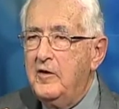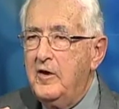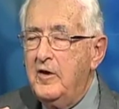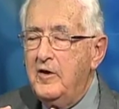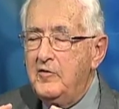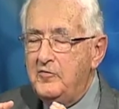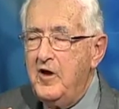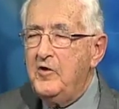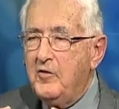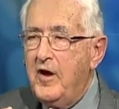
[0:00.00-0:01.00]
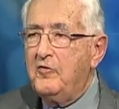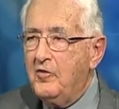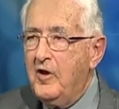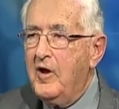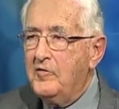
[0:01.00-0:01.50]
the senior
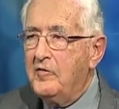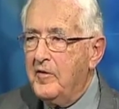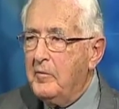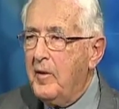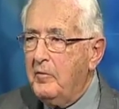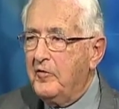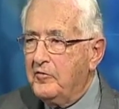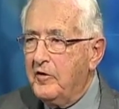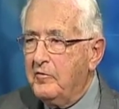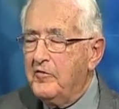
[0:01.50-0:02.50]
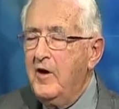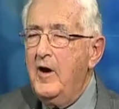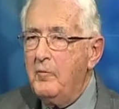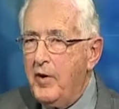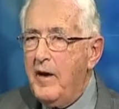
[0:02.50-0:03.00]
echelons of the public service,
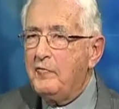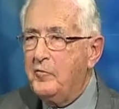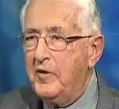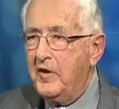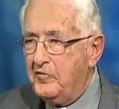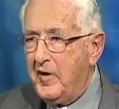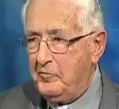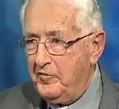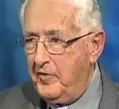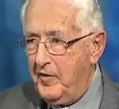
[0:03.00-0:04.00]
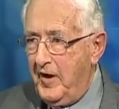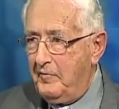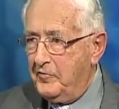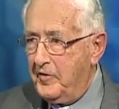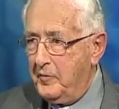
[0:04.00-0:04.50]
perhaps with the exception of the
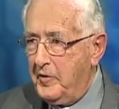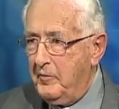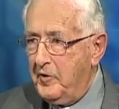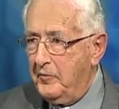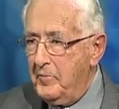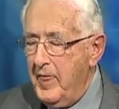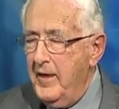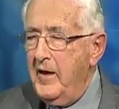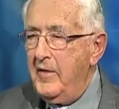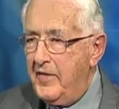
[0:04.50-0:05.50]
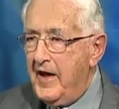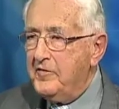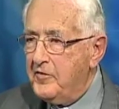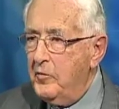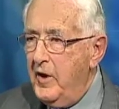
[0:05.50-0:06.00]
Office of the Premier.
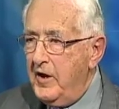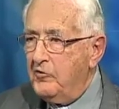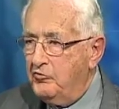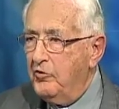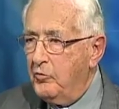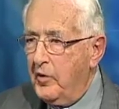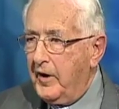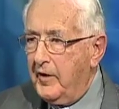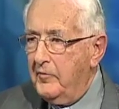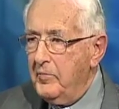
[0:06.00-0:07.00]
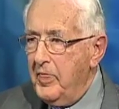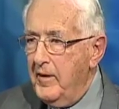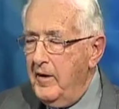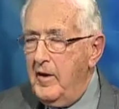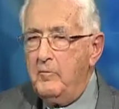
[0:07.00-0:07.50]
That's the way it should work.
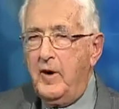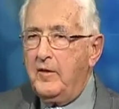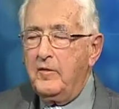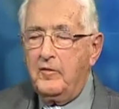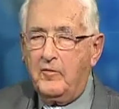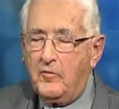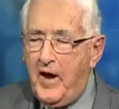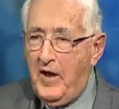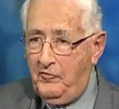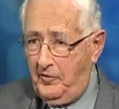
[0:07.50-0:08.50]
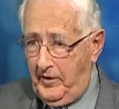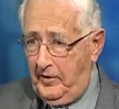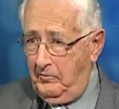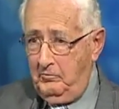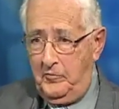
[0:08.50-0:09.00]
But
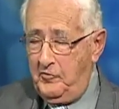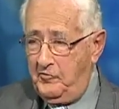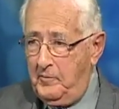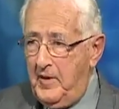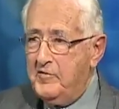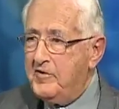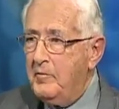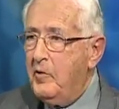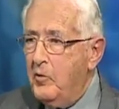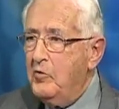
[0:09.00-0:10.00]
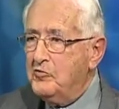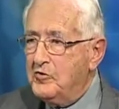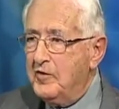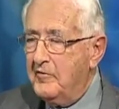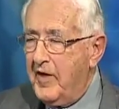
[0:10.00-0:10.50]
gradually, there's been some
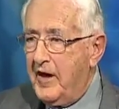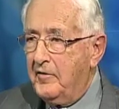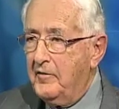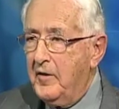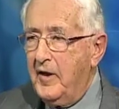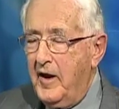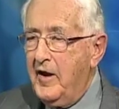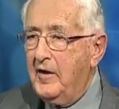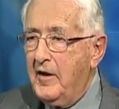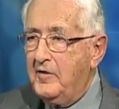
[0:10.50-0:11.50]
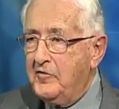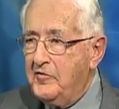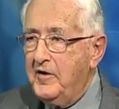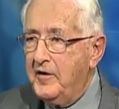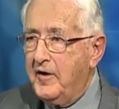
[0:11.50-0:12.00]
erosion of that, and I'd like to
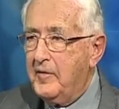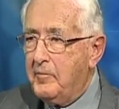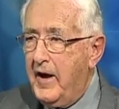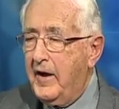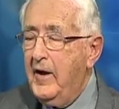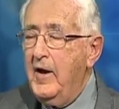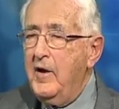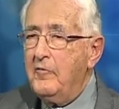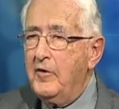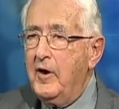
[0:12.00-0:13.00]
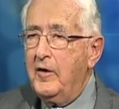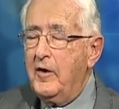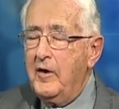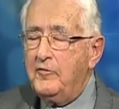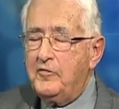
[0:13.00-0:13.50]
see it get back. For
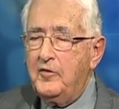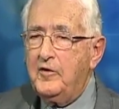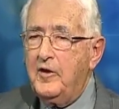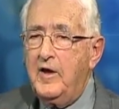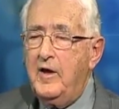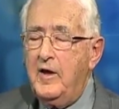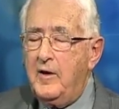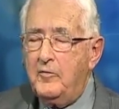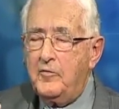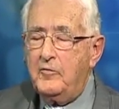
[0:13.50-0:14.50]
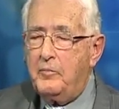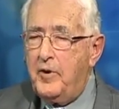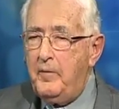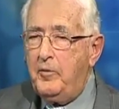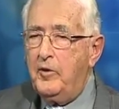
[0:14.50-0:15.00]
uh, certainly, uh,
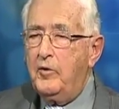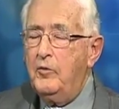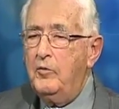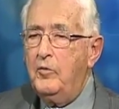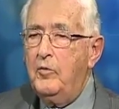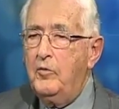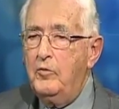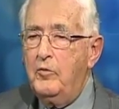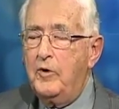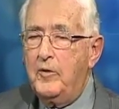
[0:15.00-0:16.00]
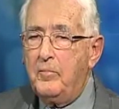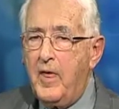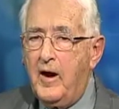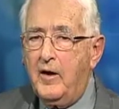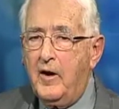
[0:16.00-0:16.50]
people who who um,
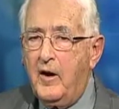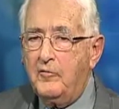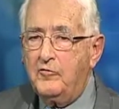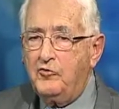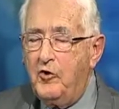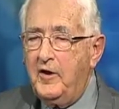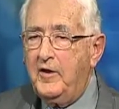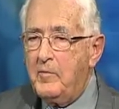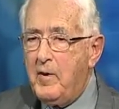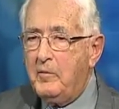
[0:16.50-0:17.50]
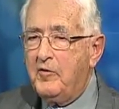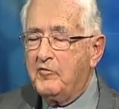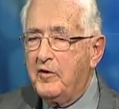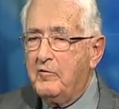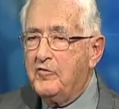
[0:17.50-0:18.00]
are are joining the public
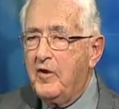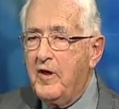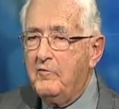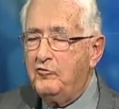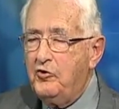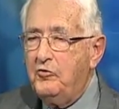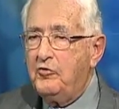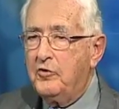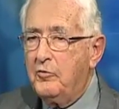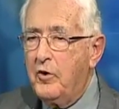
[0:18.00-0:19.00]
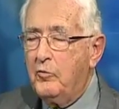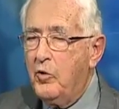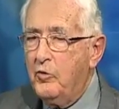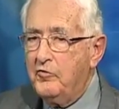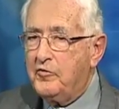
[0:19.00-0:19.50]
service and have junior uh,
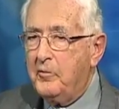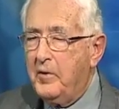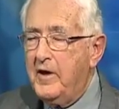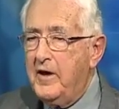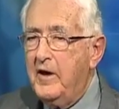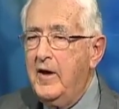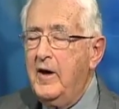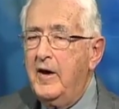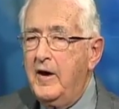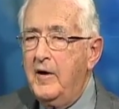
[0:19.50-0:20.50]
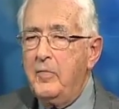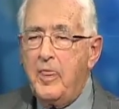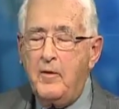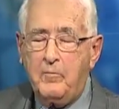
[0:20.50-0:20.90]
roles to play, um,